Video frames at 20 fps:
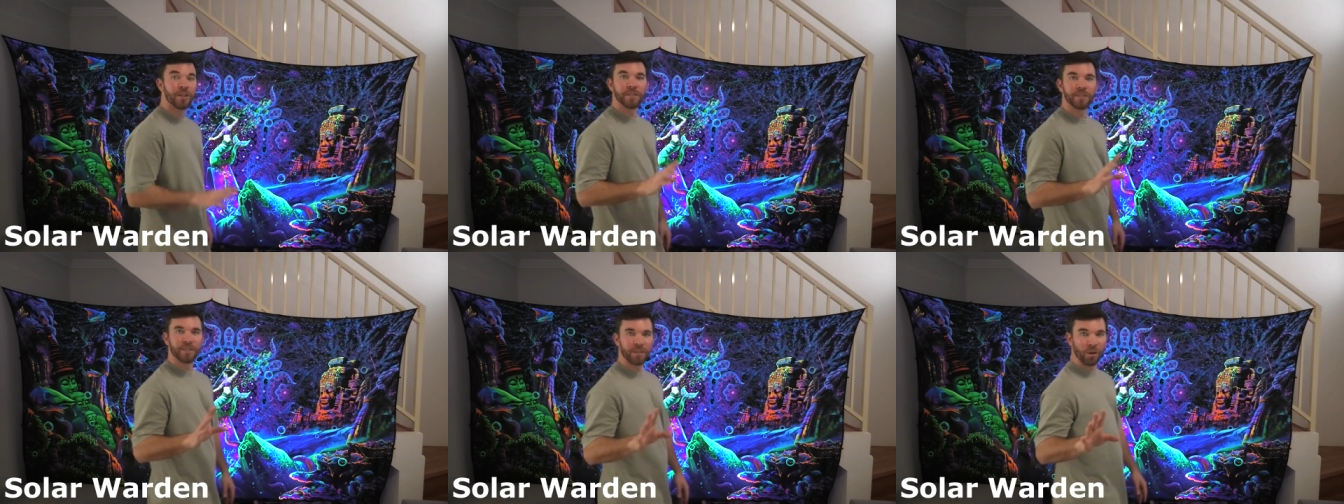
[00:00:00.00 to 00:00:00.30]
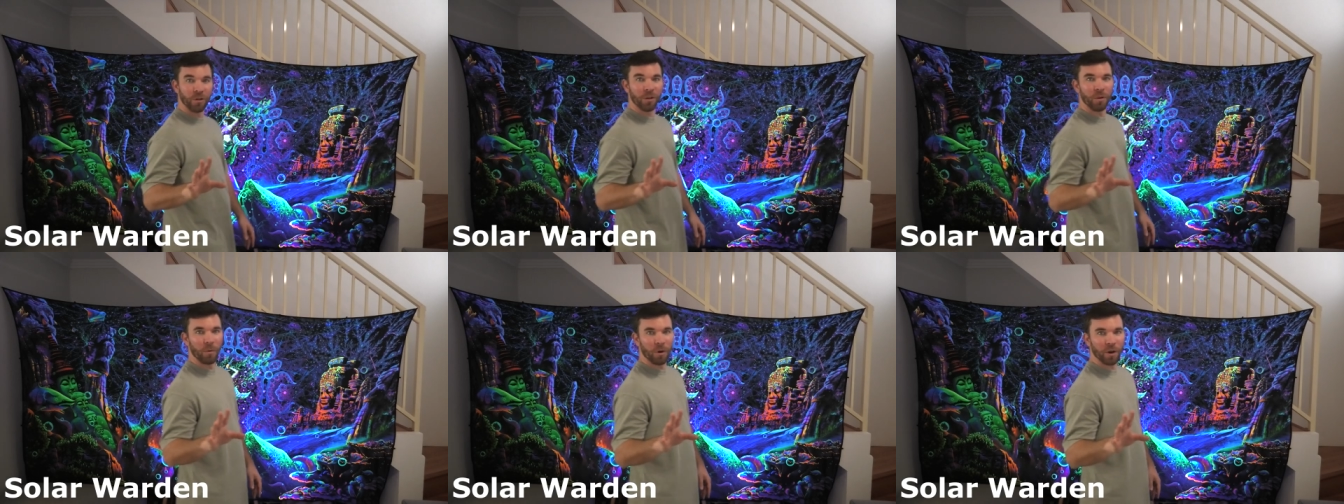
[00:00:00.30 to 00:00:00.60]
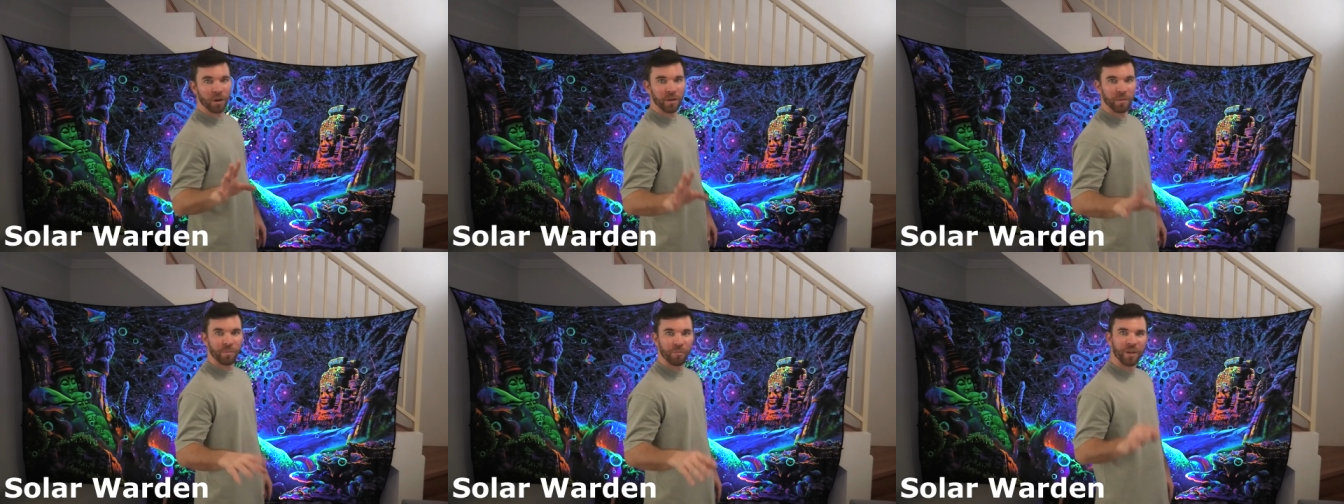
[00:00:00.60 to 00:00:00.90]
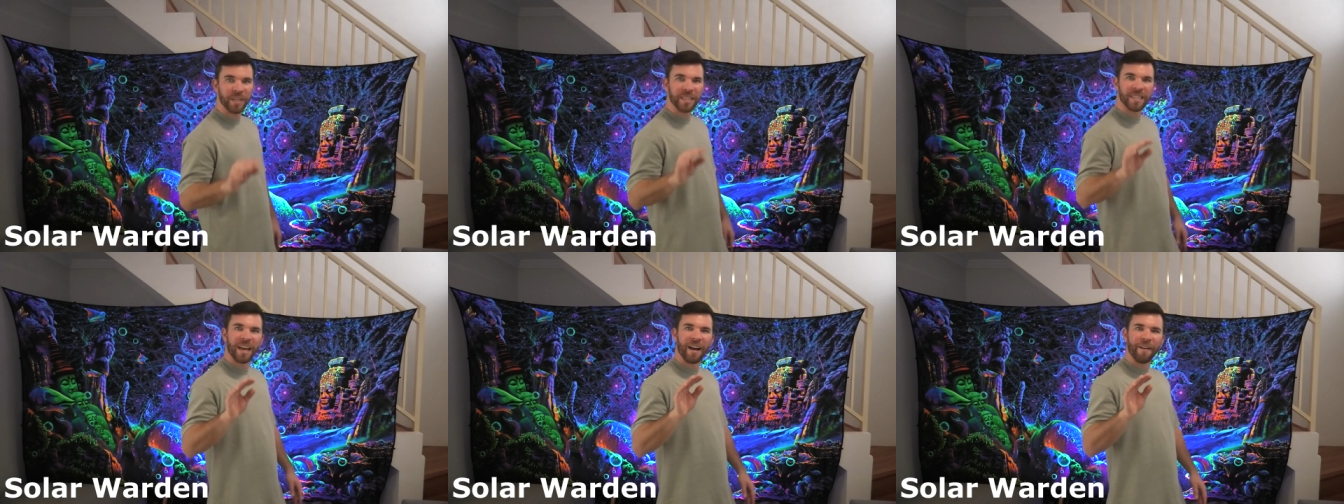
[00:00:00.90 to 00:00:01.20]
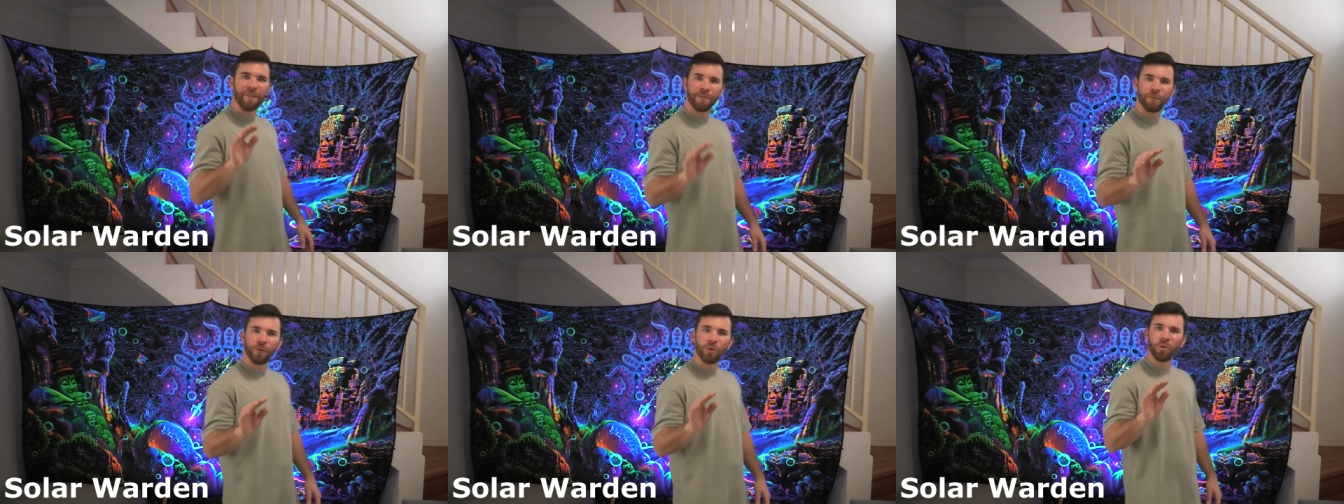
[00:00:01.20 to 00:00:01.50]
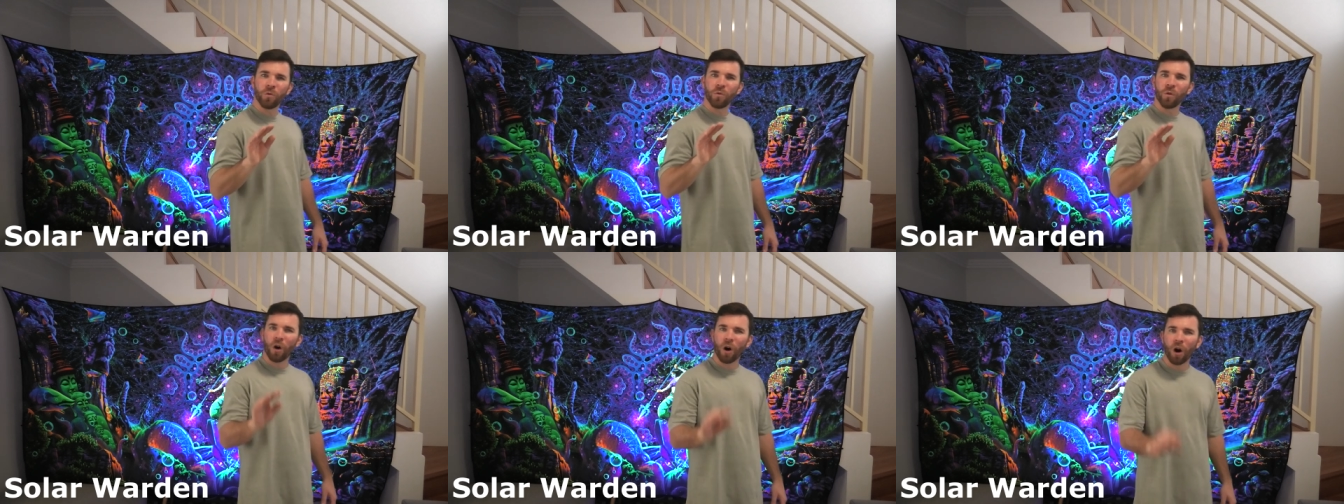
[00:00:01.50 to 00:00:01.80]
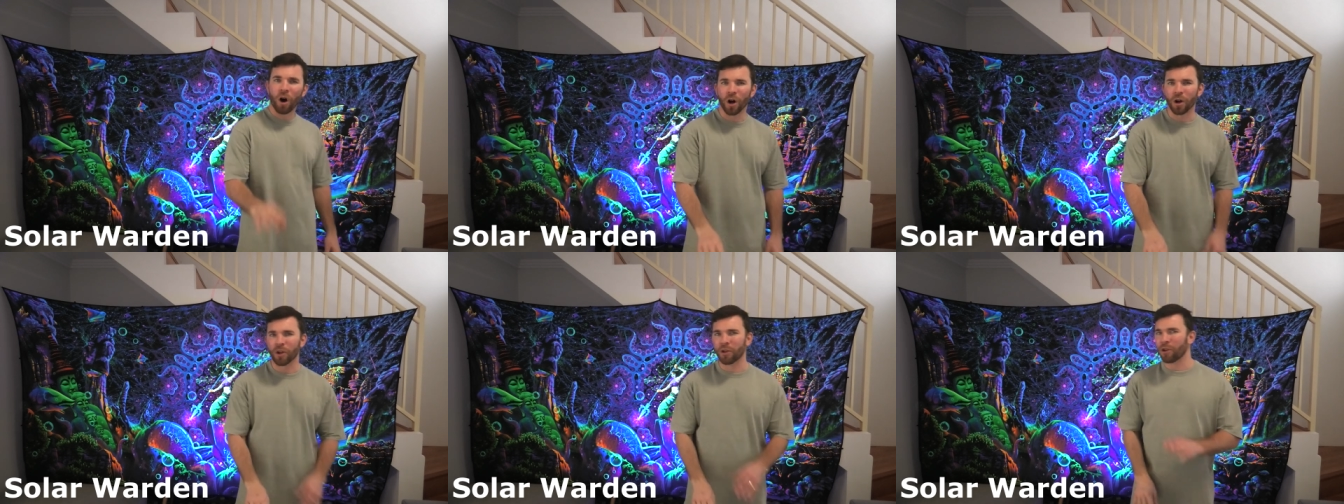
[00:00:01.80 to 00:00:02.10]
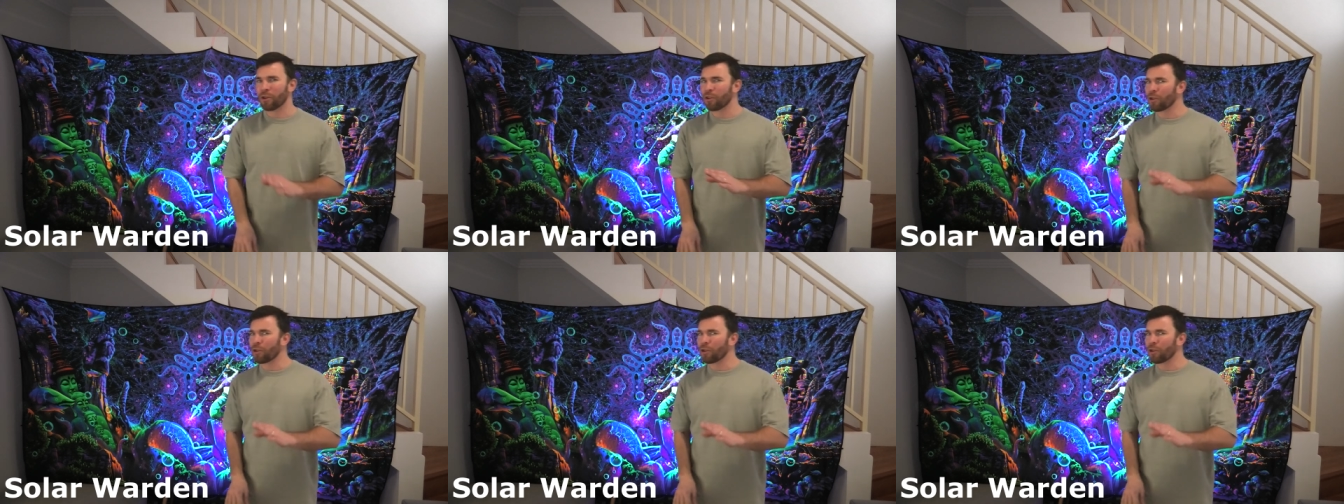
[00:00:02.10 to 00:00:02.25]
Solar Warden brings that full on,